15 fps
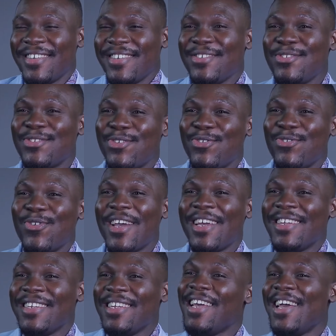
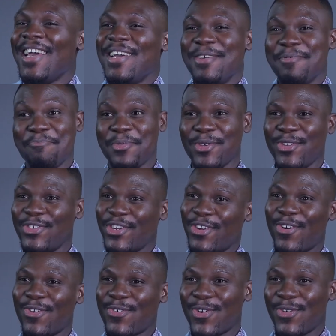when Nude and
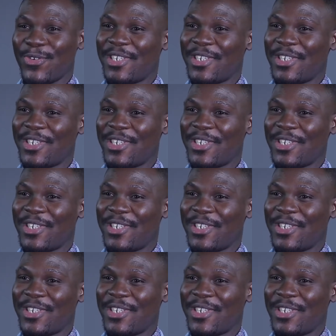Aqua